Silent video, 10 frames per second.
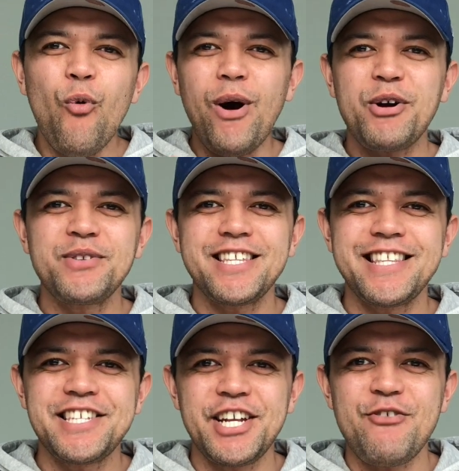Welcome to
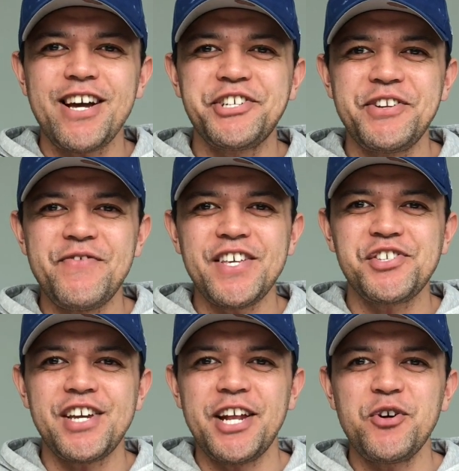the Generation
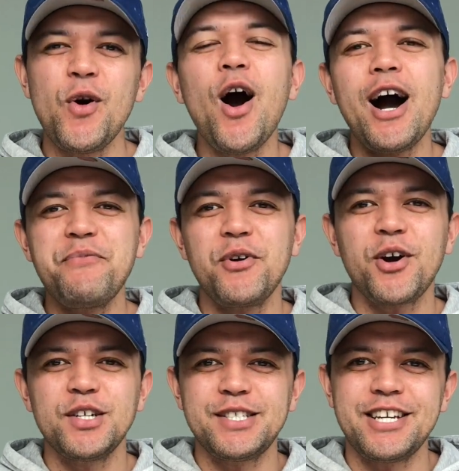Invest channel. I'm your
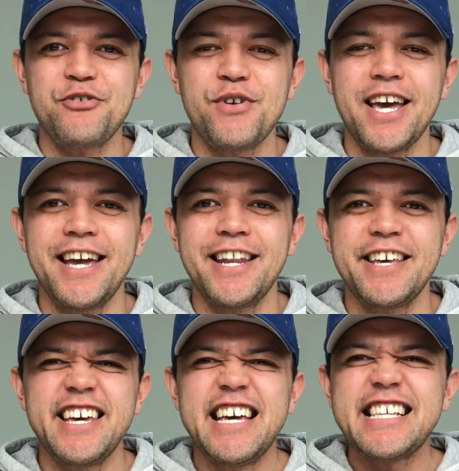content
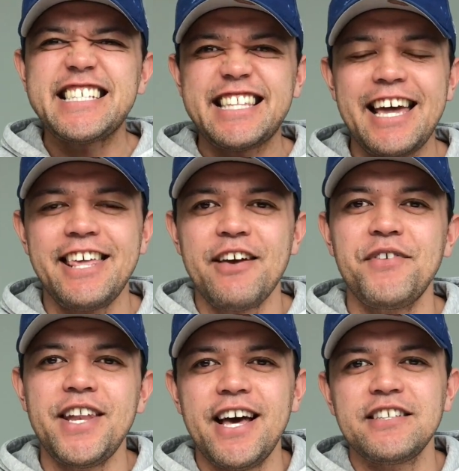creator. Stake have
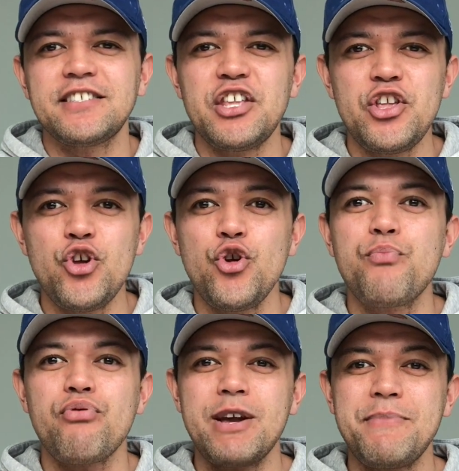announced the new
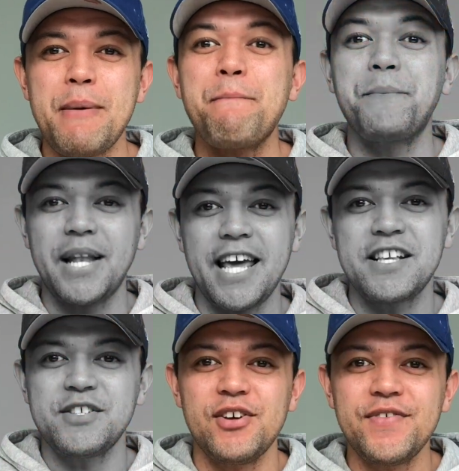premium black
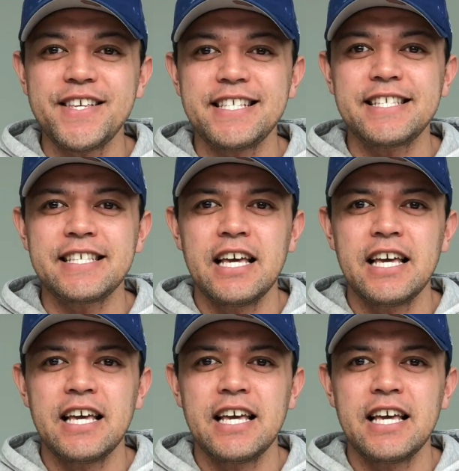service,